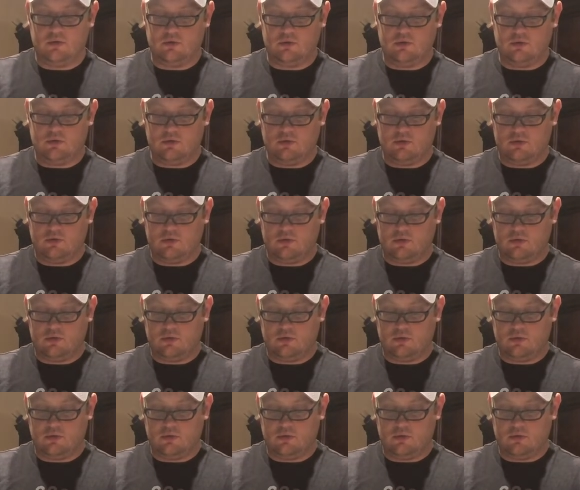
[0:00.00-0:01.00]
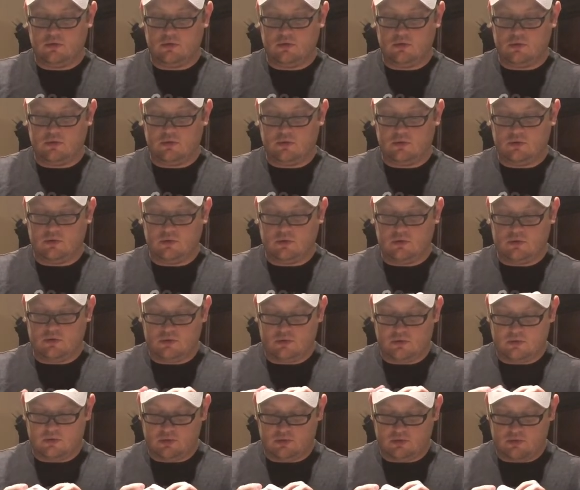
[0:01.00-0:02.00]

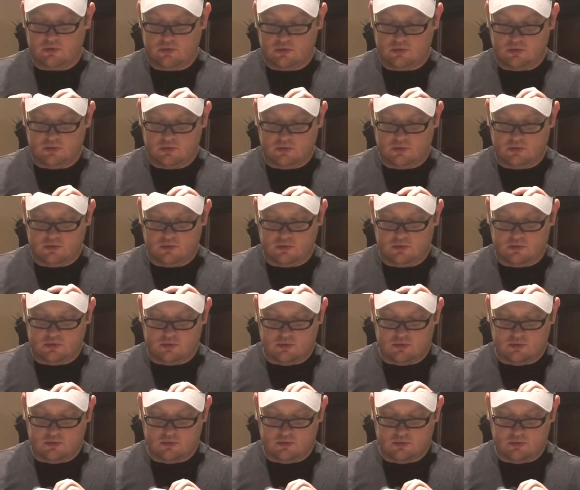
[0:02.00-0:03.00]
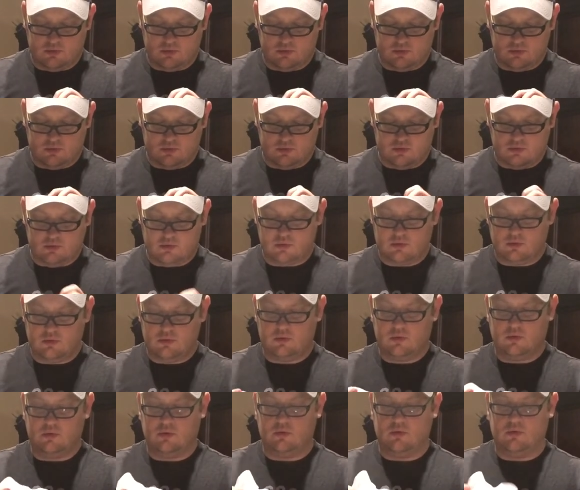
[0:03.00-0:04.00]

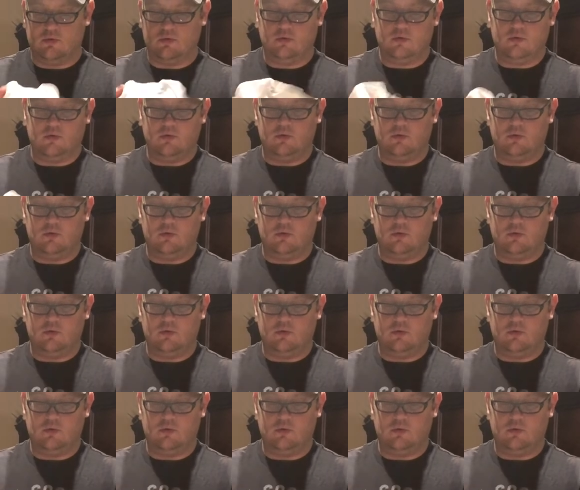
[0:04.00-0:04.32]
No one is speaking in this clip.